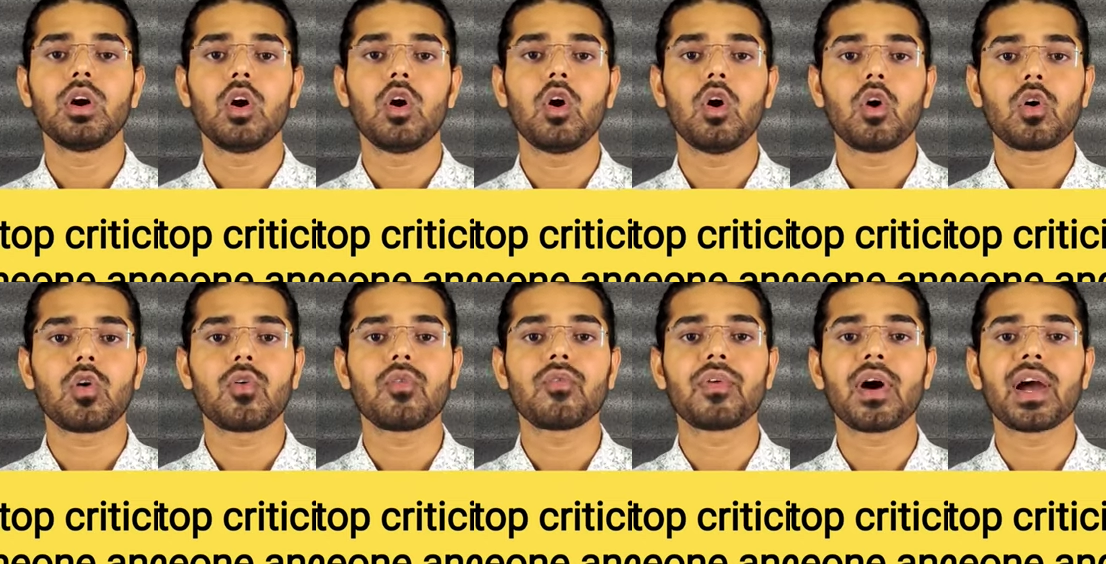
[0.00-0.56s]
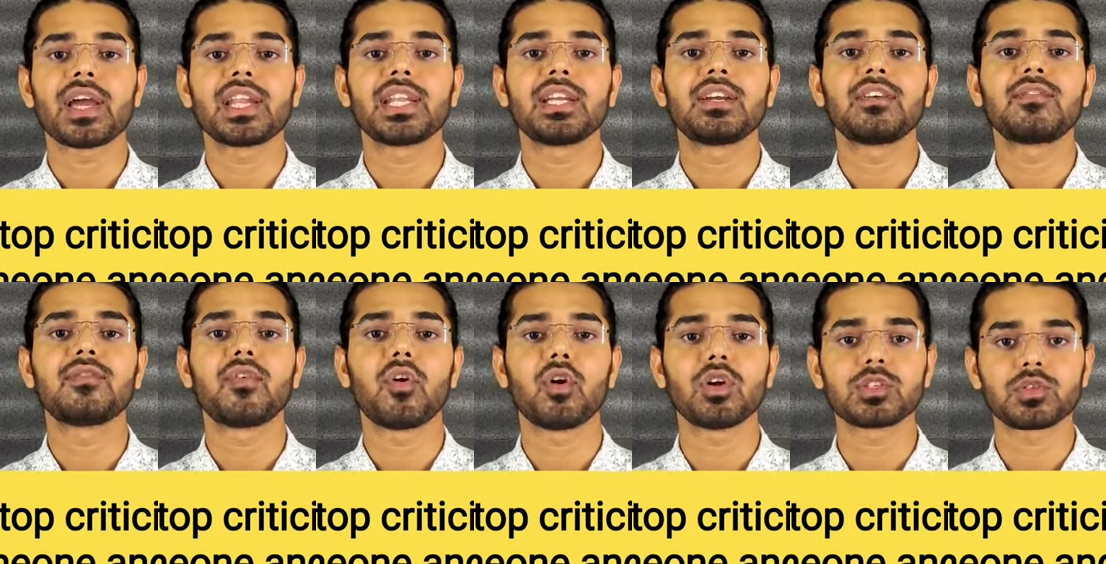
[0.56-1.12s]
or
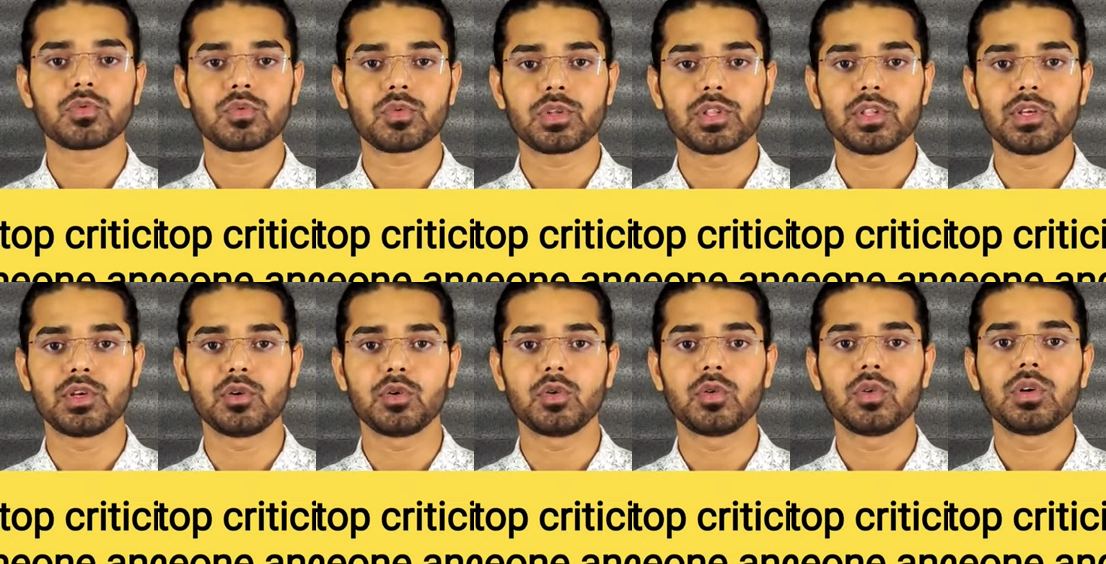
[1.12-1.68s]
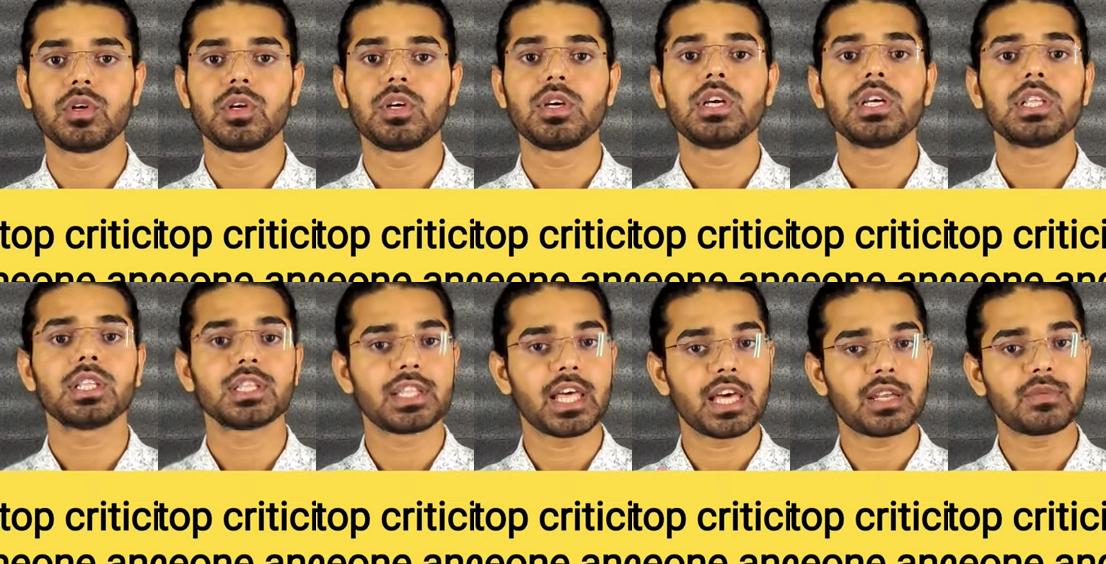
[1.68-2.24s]
finding faults with you,
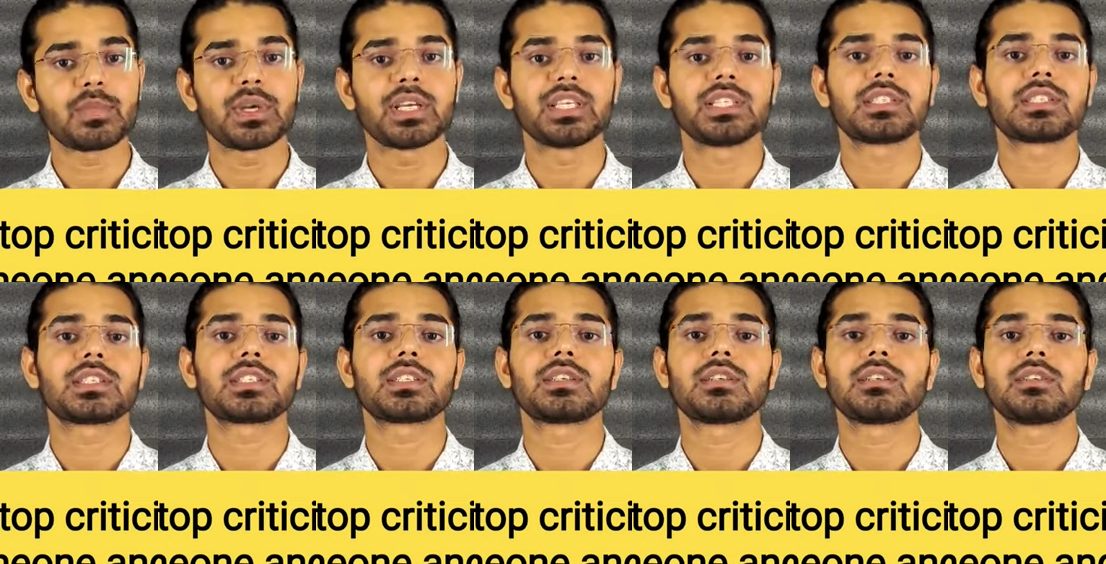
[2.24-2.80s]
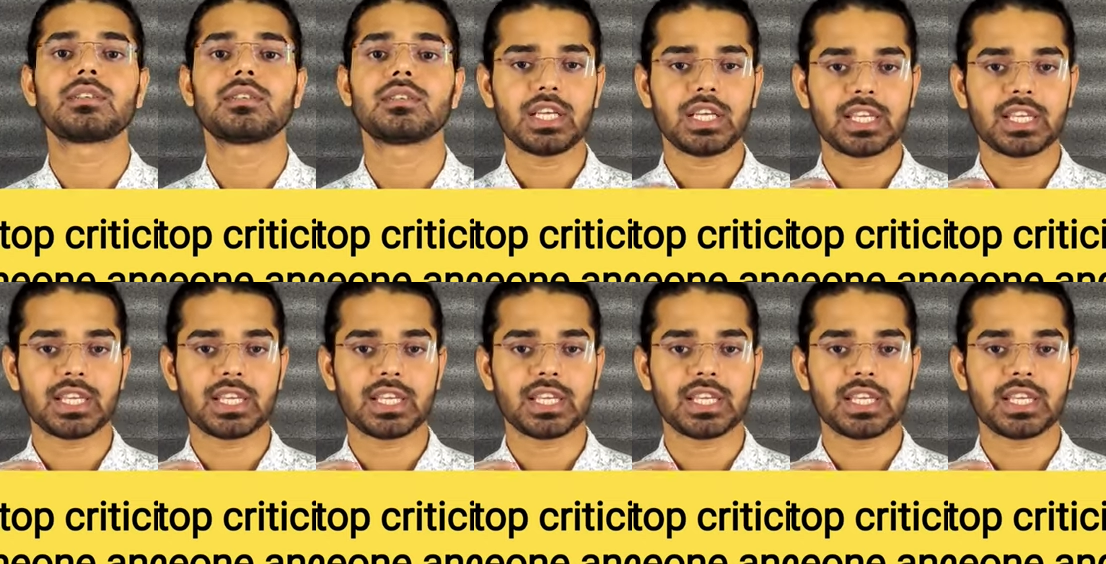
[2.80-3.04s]
that means